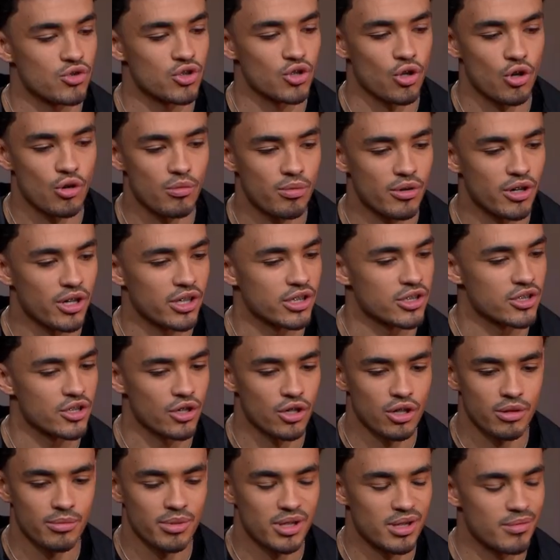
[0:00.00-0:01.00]
Joburg,
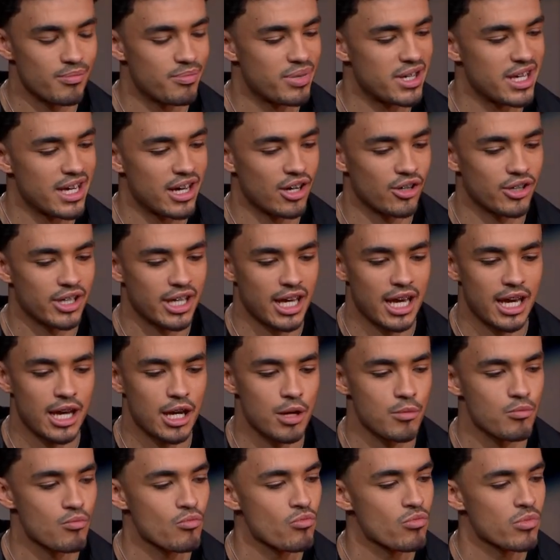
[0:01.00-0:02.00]
Durban, P L
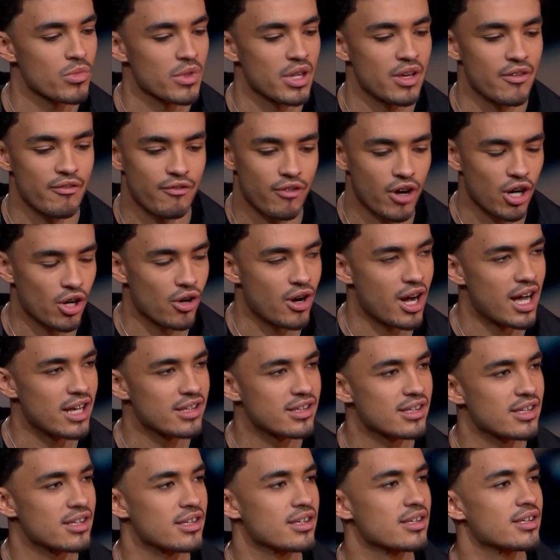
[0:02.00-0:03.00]
K, follow
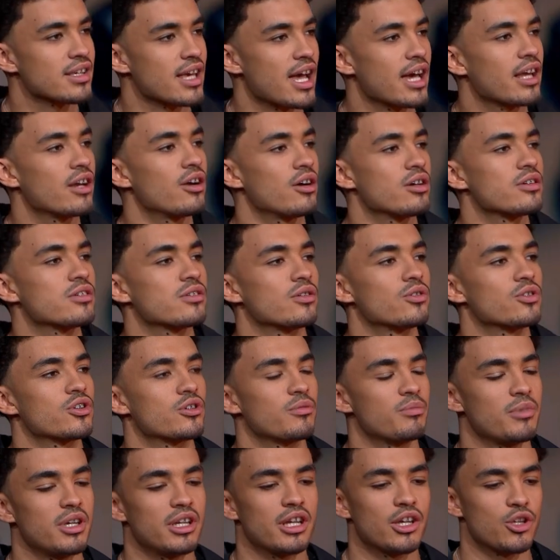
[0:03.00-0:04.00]
Hunter's Side on
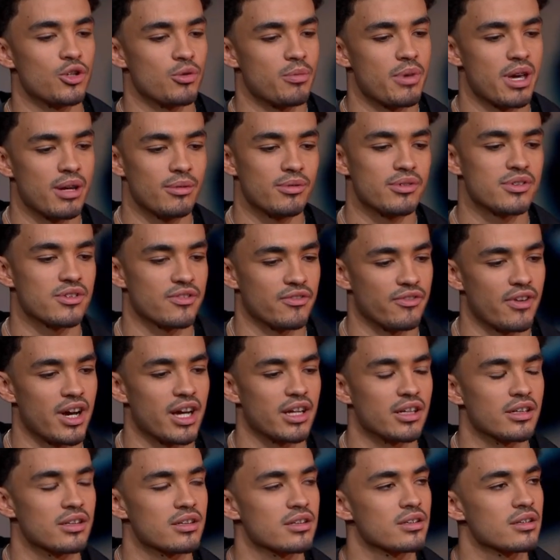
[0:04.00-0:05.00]
social media and you'll be able to
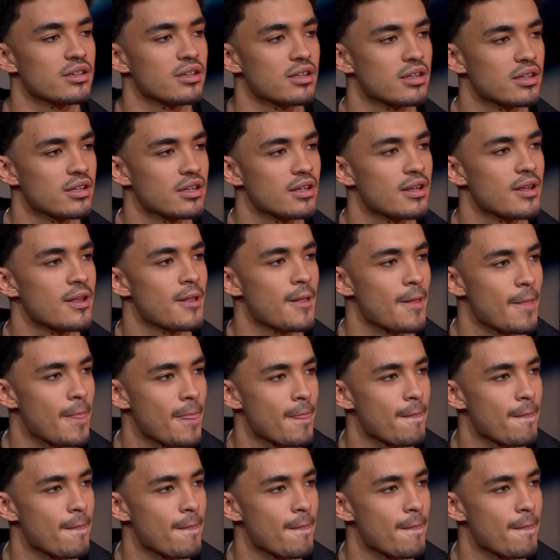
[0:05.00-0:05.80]
find us. Shane, thank